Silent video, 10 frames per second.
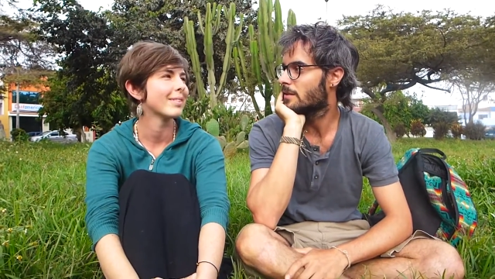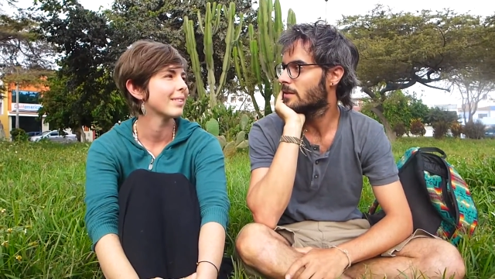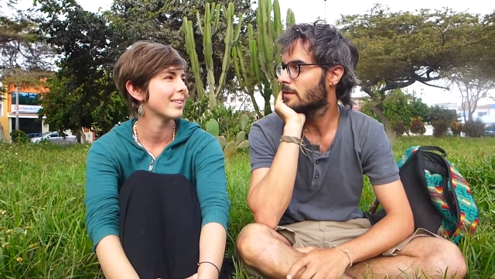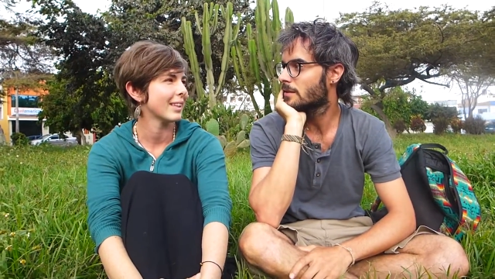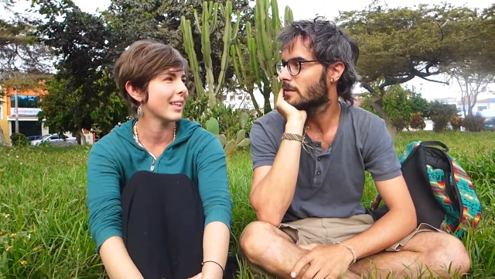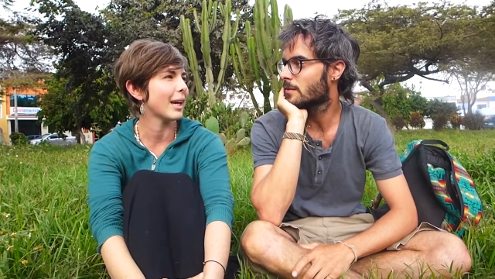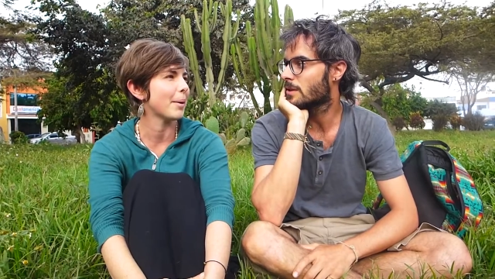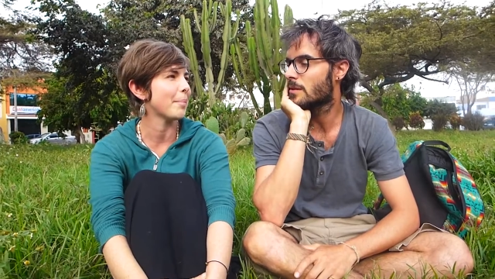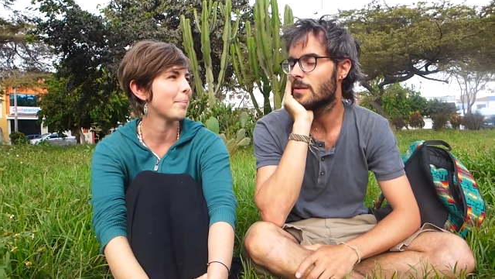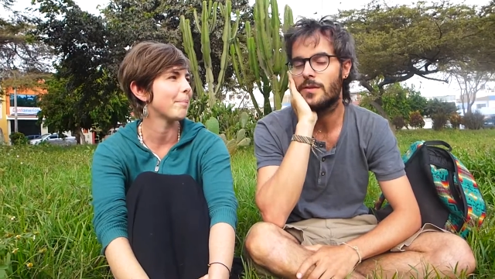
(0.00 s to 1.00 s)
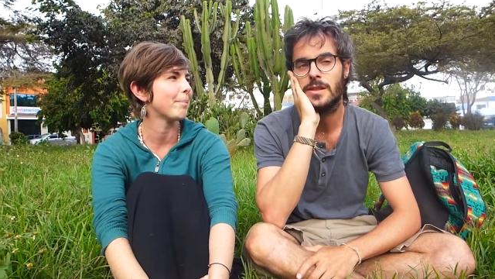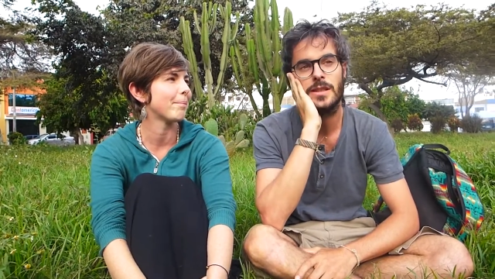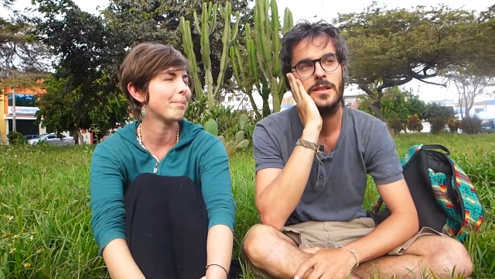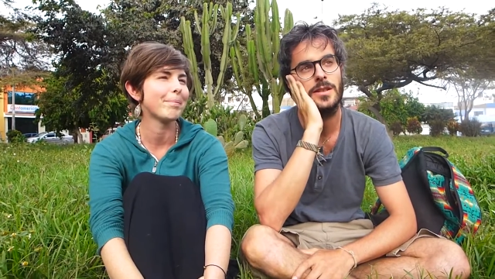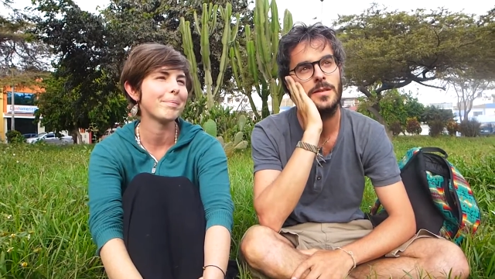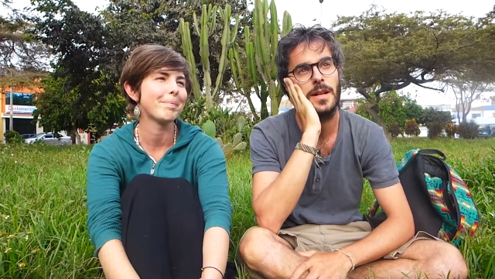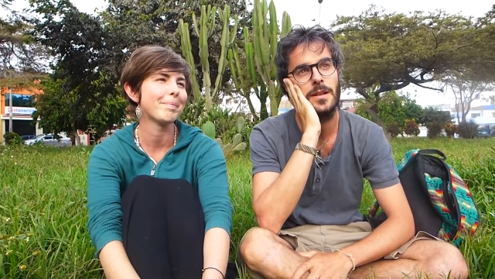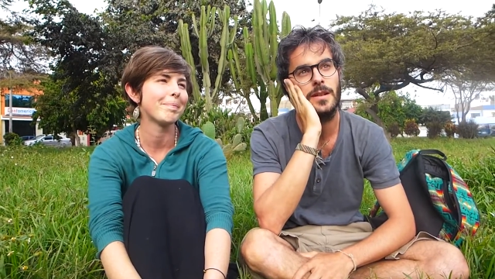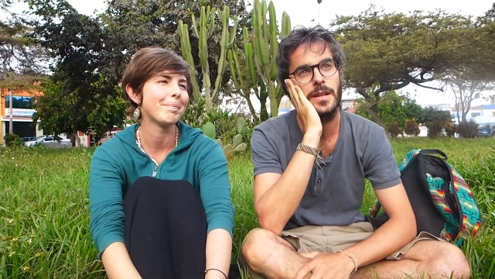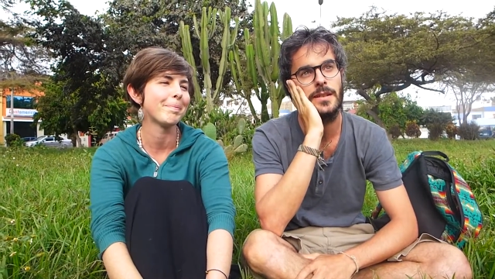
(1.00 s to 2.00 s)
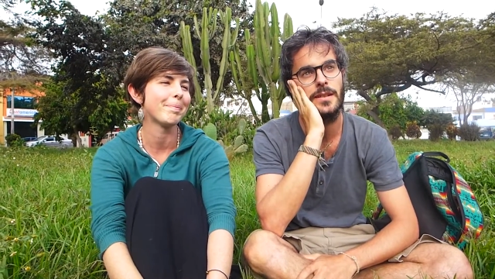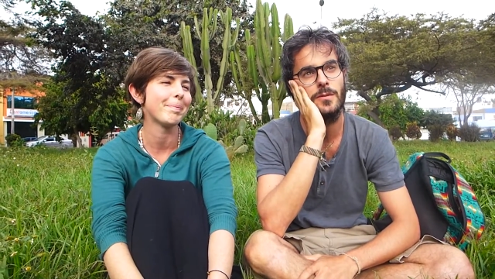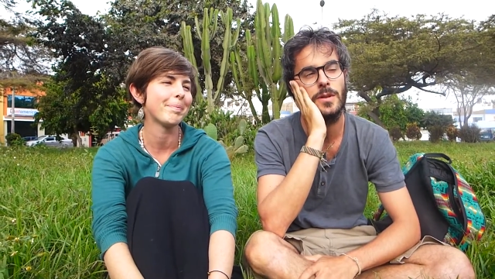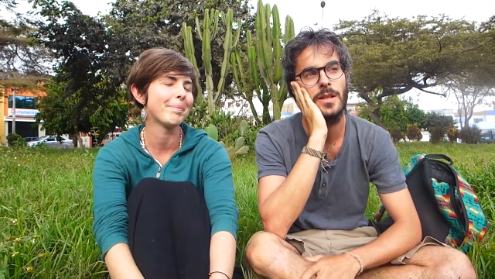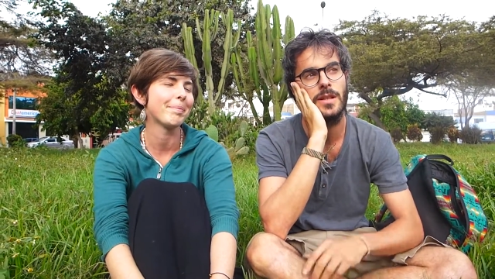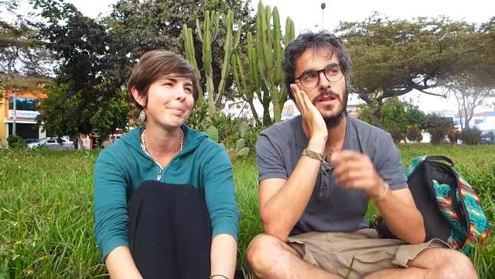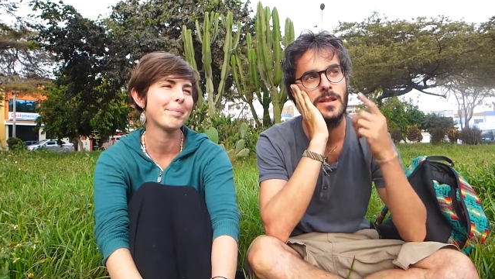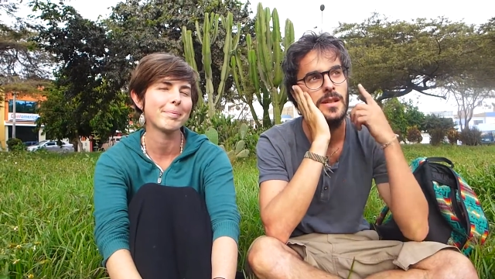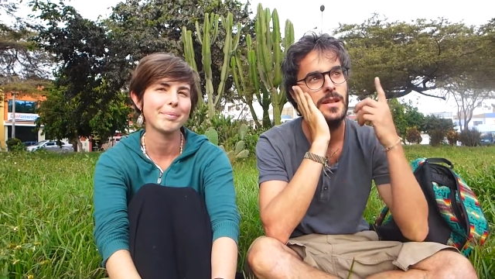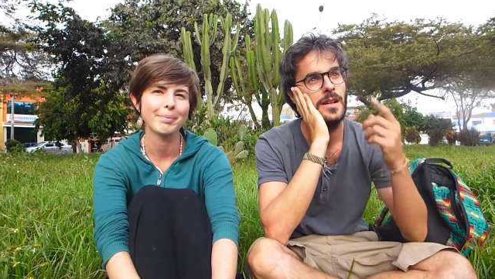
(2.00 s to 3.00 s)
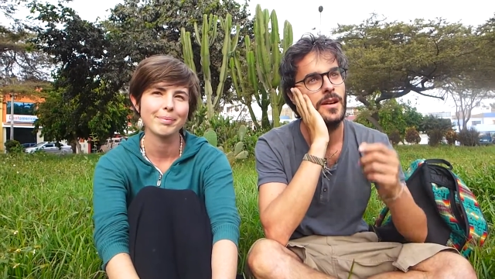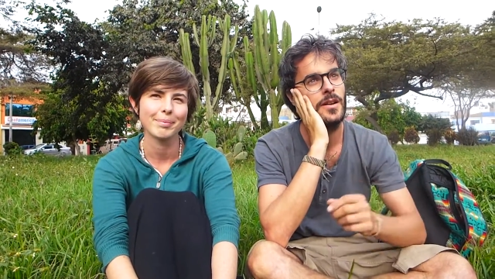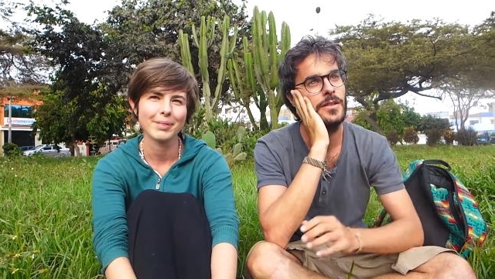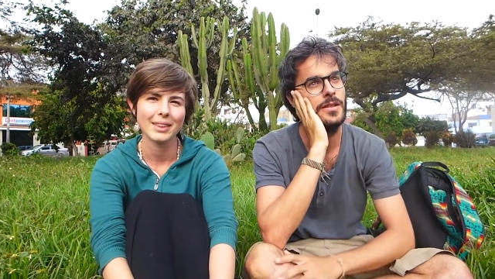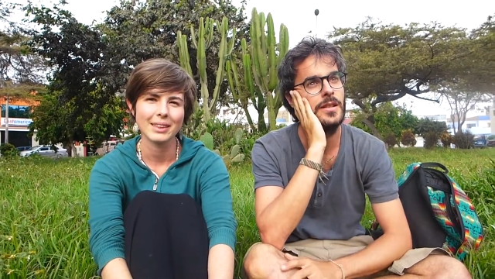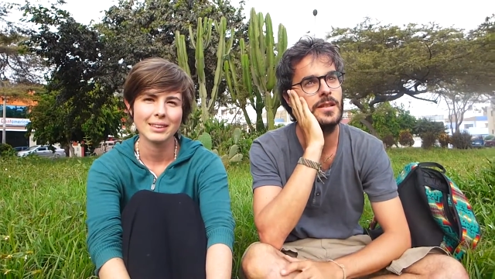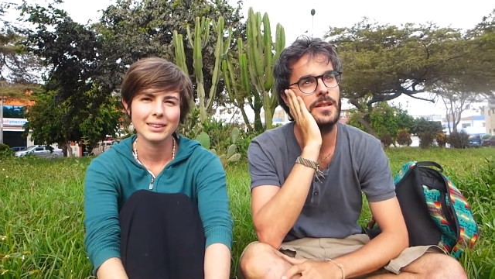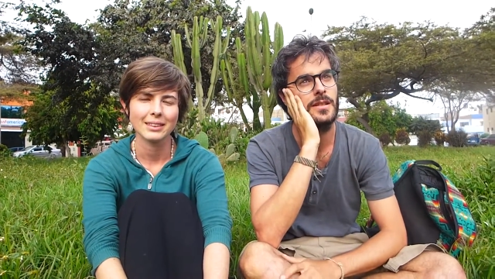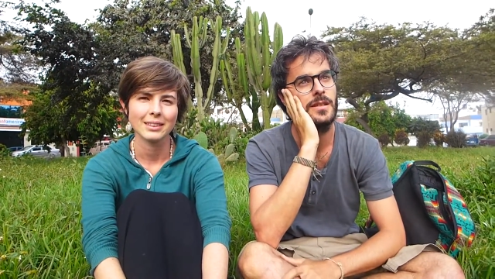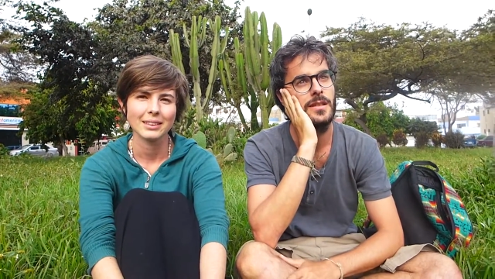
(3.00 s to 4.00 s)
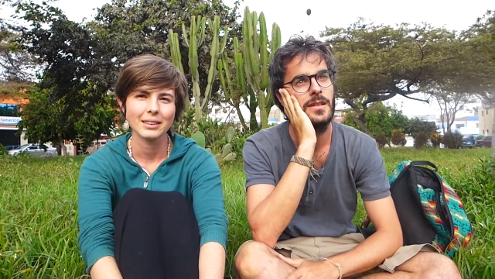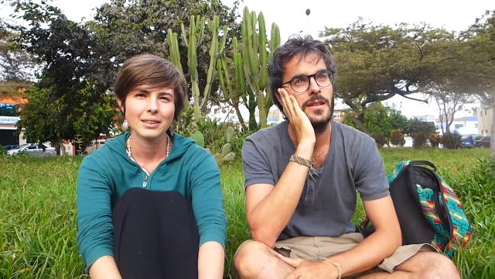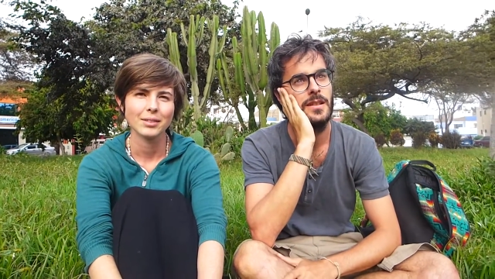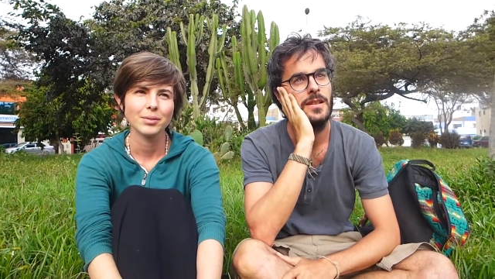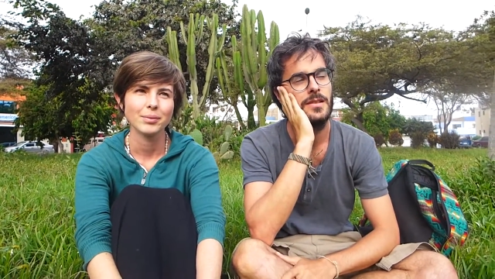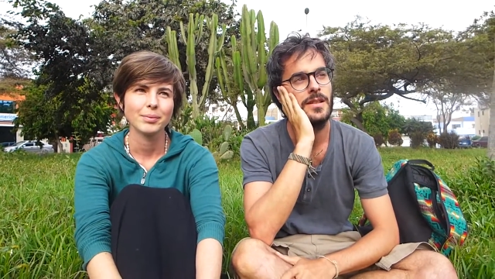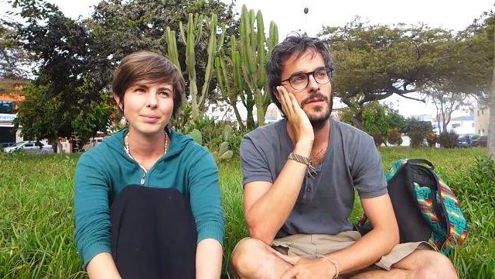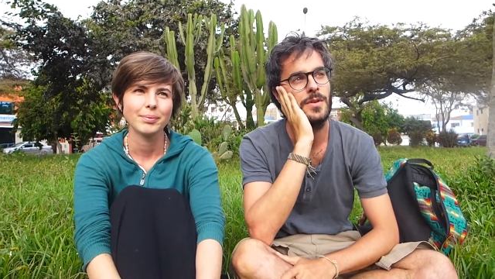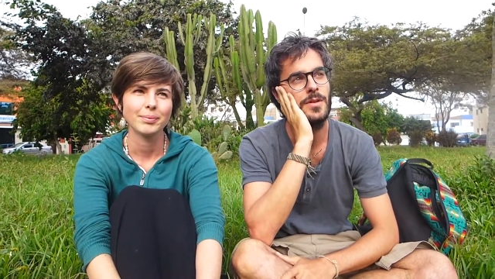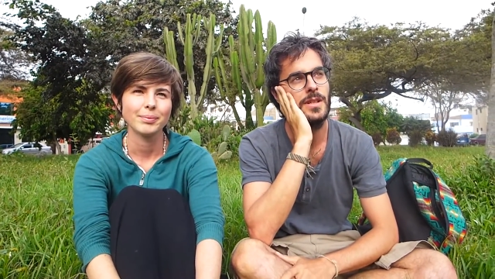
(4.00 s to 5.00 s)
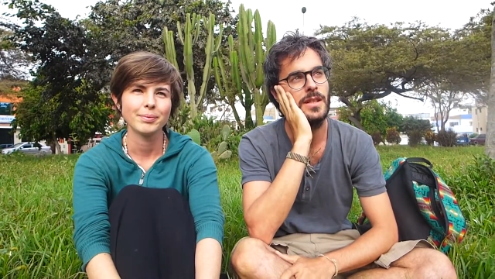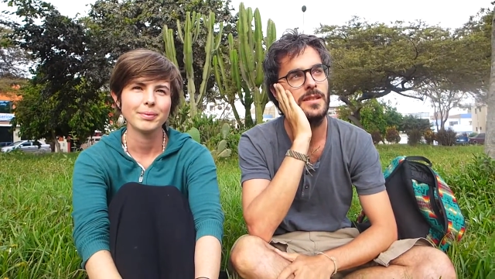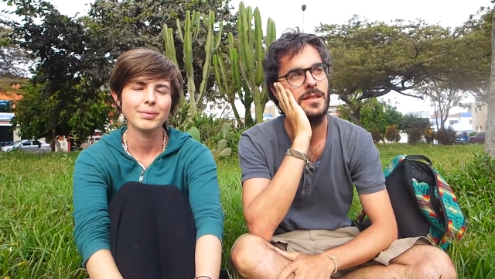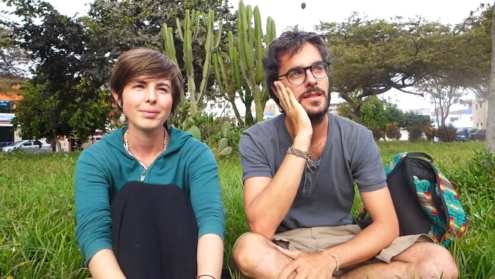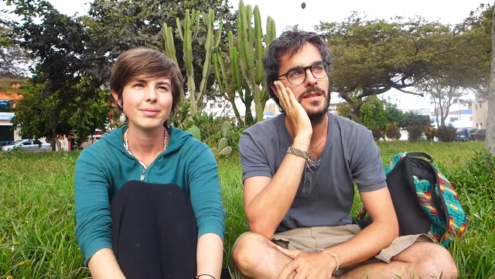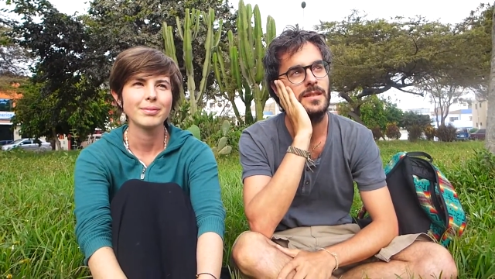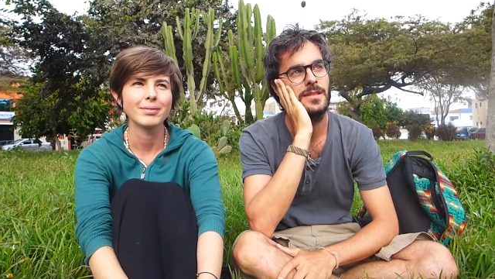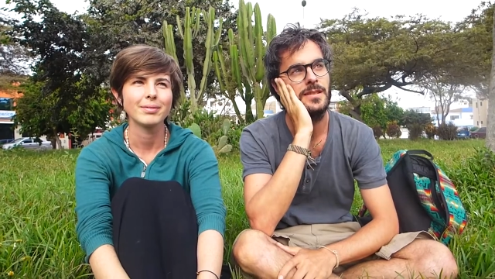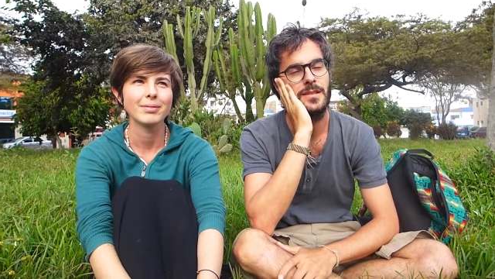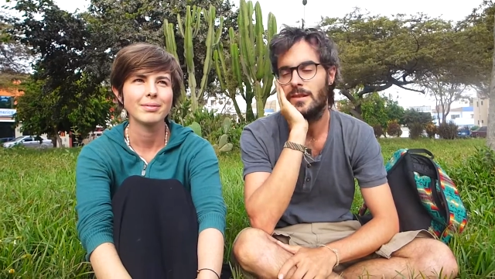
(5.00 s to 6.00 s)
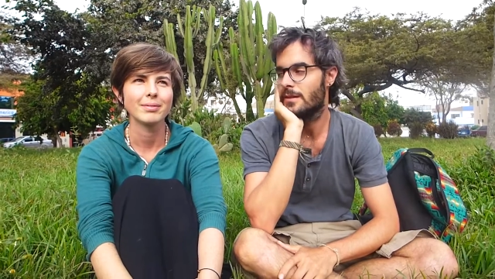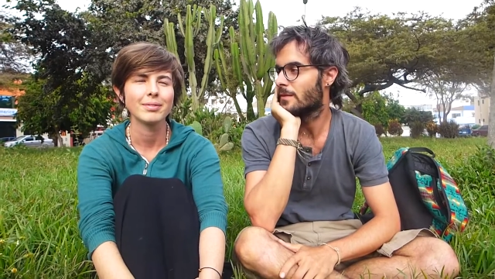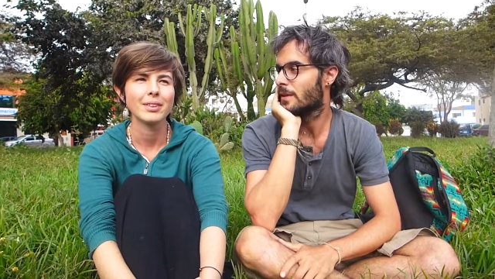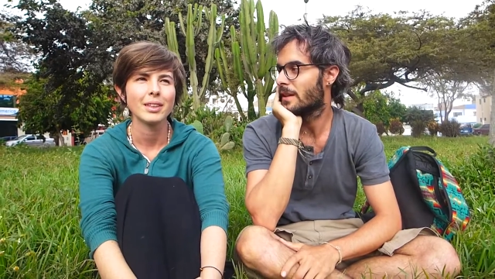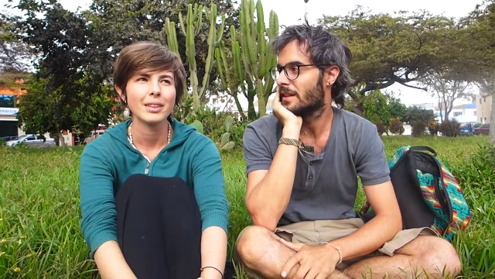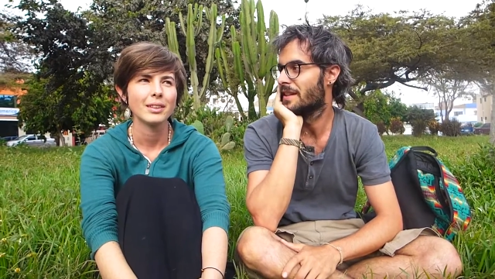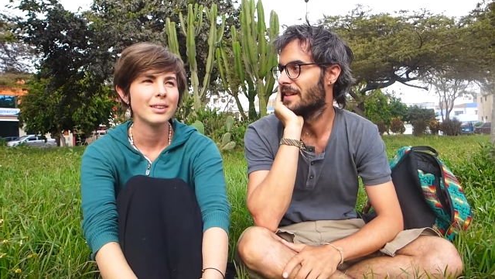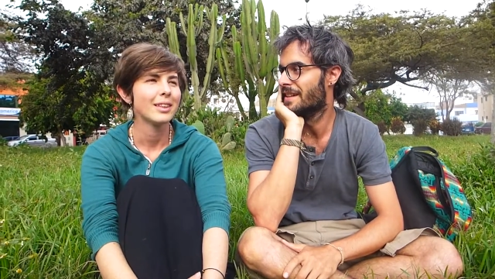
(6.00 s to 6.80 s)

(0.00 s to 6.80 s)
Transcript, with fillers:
Speaker 1: no? Yeah. It was our first day in Otavalo, and we heard this this music. Really